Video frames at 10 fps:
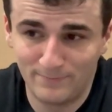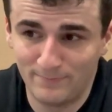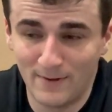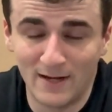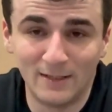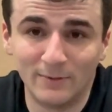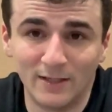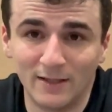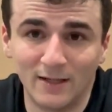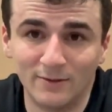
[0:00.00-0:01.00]
anybody
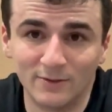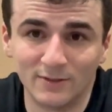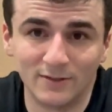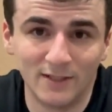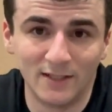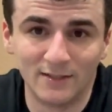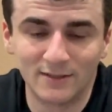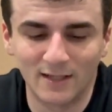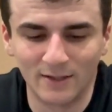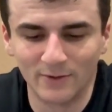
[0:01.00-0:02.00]
that enters the league. It's
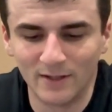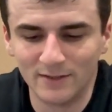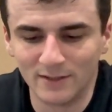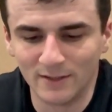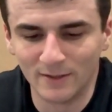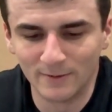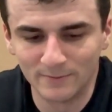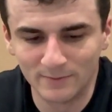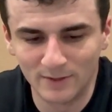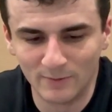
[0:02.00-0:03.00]
kind of crazy, you know,
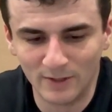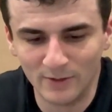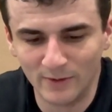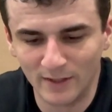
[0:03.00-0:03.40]
to be doing